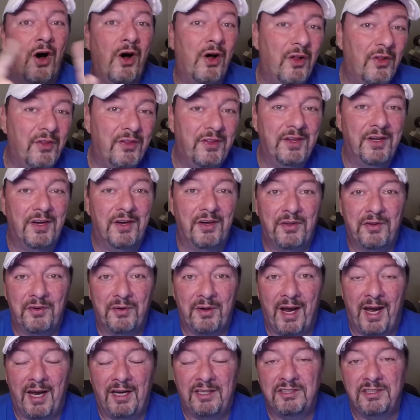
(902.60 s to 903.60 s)
all the
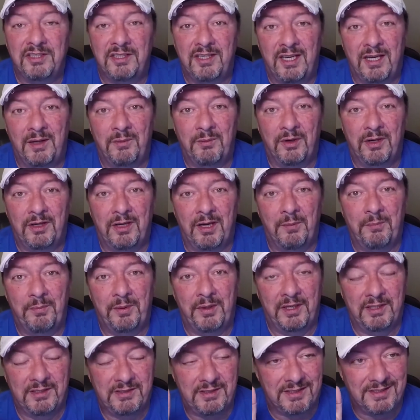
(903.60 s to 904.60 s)
other action camera
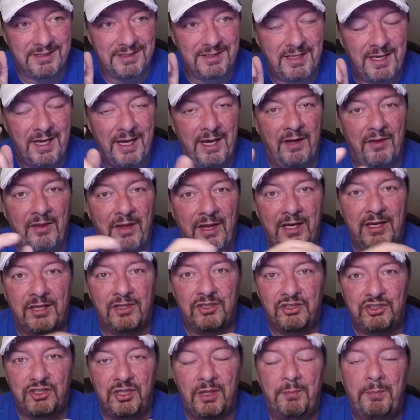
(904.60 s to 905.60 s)
companies, because now they
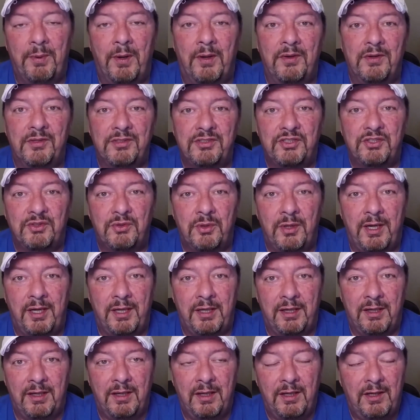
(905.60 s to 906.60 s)
can jump on this
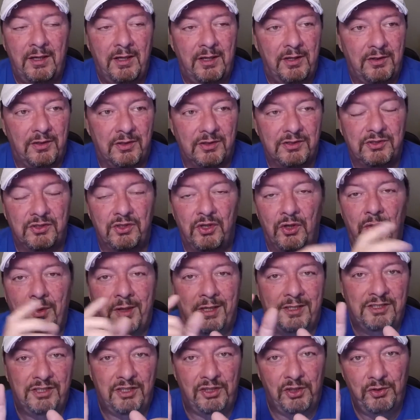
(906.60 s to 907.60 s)
train. There's no
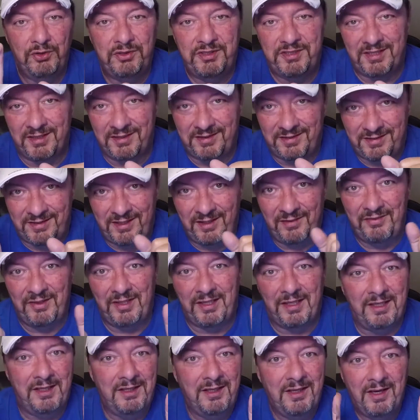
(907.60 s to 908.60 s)

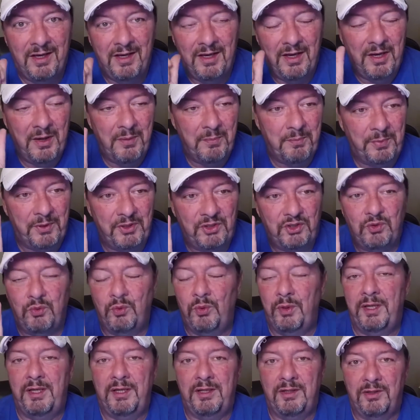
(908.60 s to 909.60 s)
exclusivity
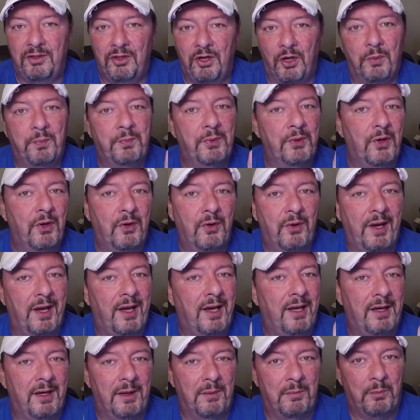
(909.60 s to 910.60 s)
between GoPro
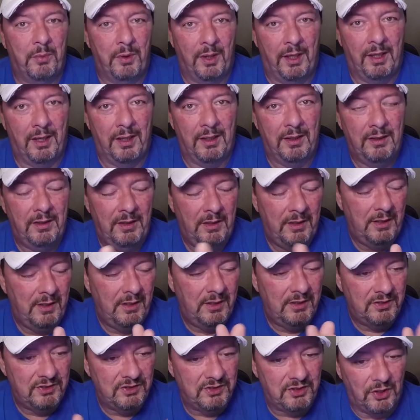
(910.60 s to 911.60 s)
and Ambarella.
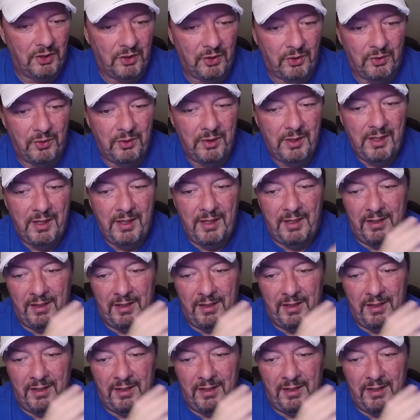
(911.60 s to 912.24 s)
So,